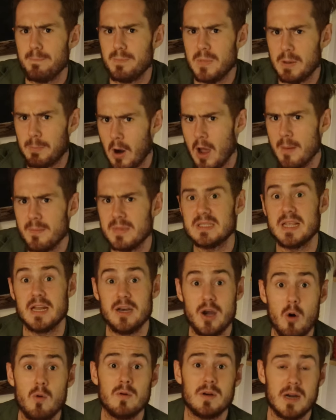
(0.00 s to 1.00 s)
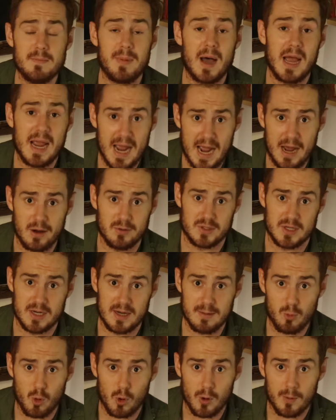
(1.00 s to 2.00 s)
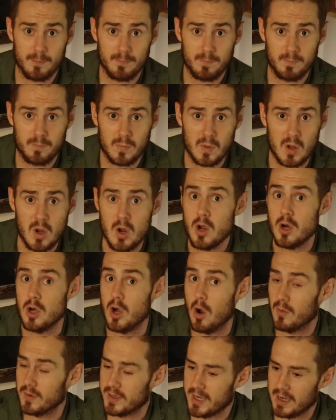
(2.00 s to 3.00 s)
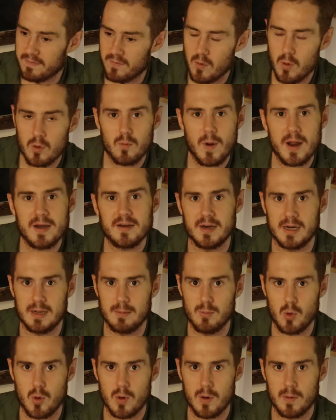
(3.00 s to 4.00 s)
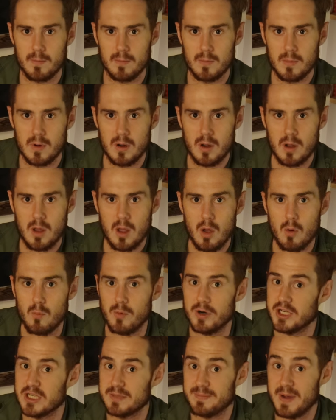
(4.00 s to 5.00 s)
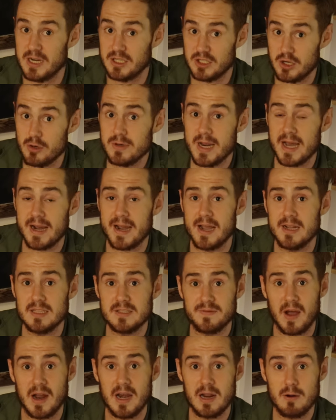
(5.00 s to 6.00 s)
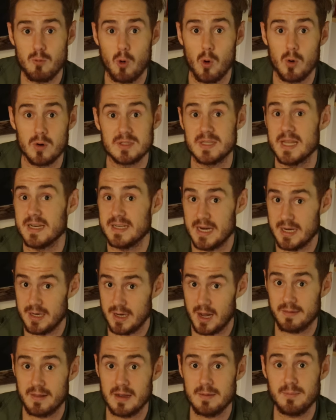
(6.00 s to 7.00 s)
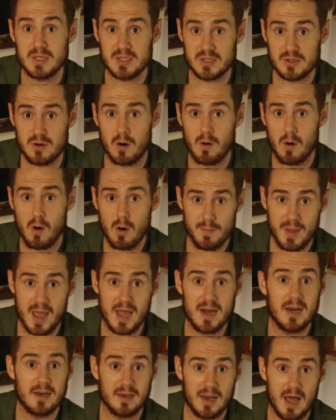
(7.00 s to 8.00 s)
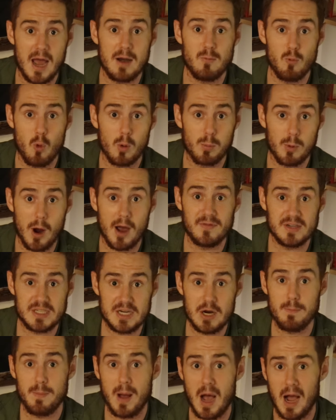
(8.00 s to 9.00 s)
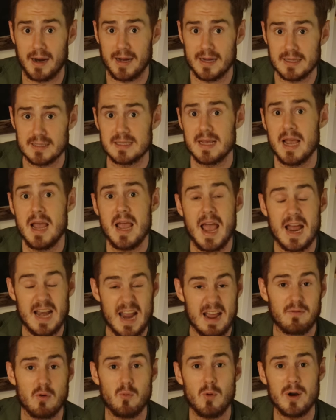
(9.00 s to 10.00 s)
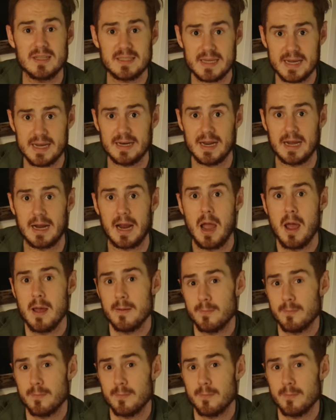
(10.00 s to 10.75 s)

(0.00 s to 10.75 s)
The problem is that no one can buy a house anymore. No one can afford rent anymore. We just spent two decades fighting wars that did nothing but scar our men and line war profiteer pockets, and everyone is eating